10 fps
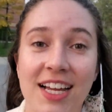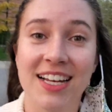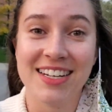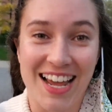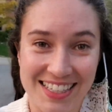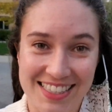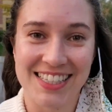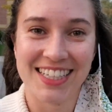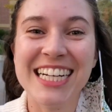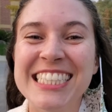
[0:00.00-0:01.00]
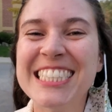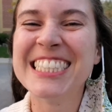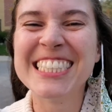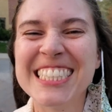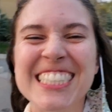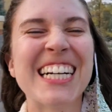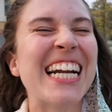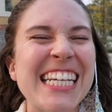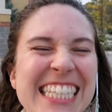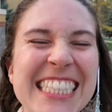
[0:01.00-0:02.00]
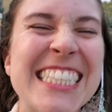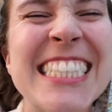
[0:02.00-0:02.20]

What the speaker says: nice. Ready!